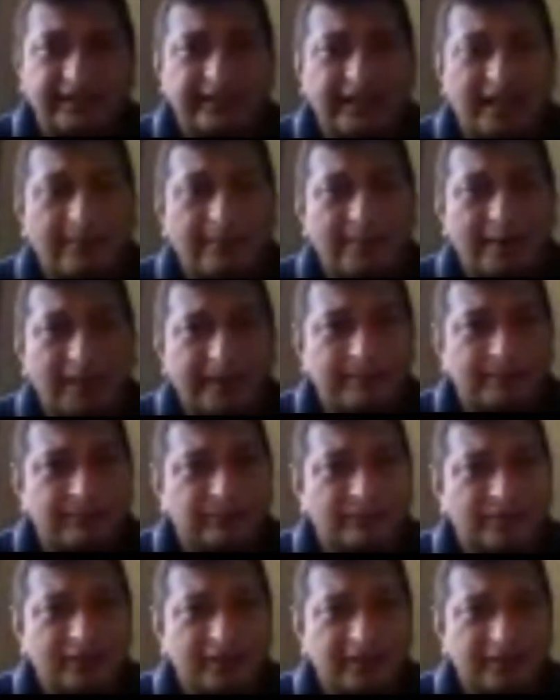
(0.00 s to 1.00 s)
and thereby
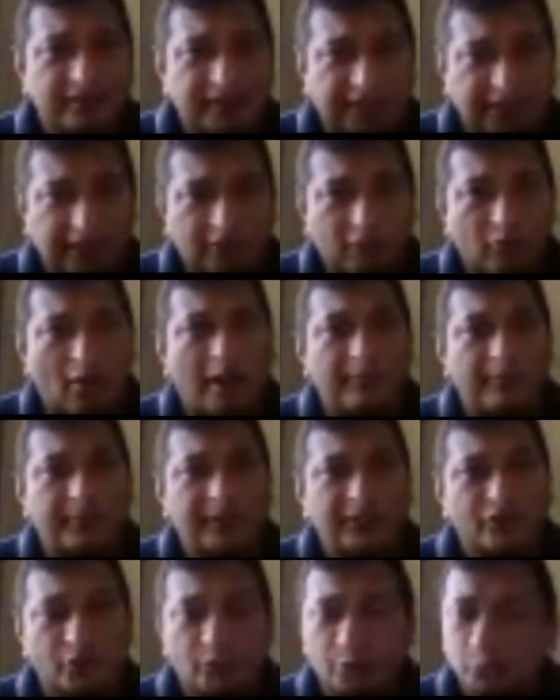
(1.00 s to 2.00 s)
the
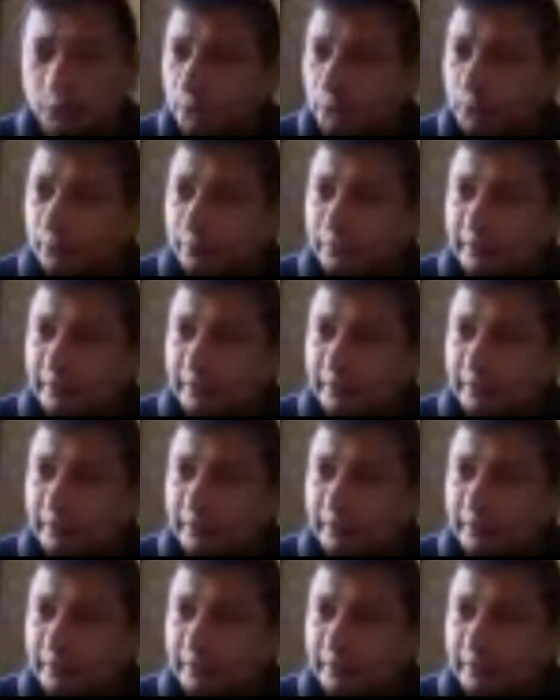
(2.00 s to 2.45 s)
requirements to